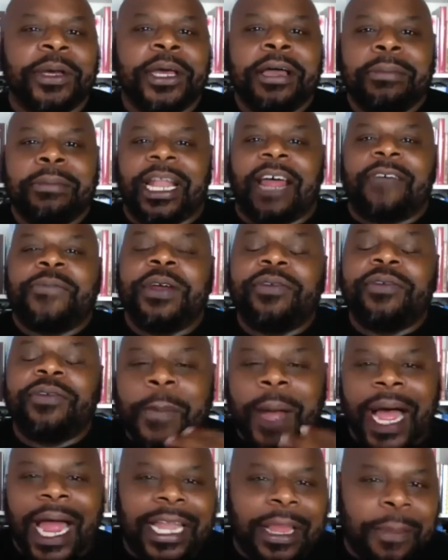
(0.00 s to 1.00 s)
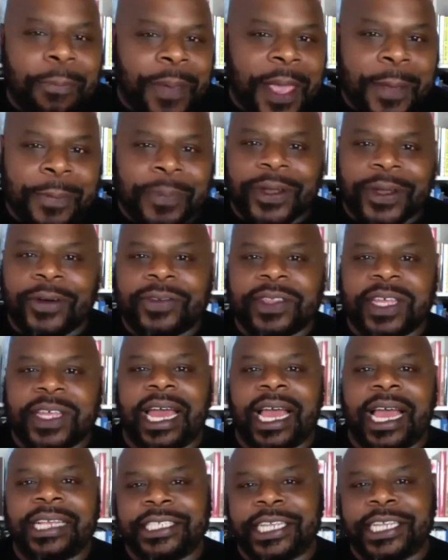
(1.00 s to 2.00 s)
But I've been reminding people over the
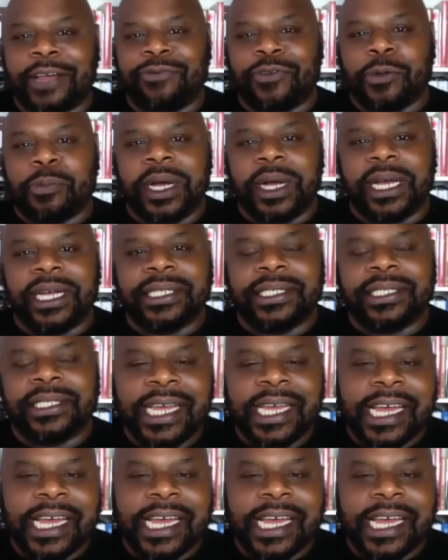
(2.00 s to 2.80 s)
last several months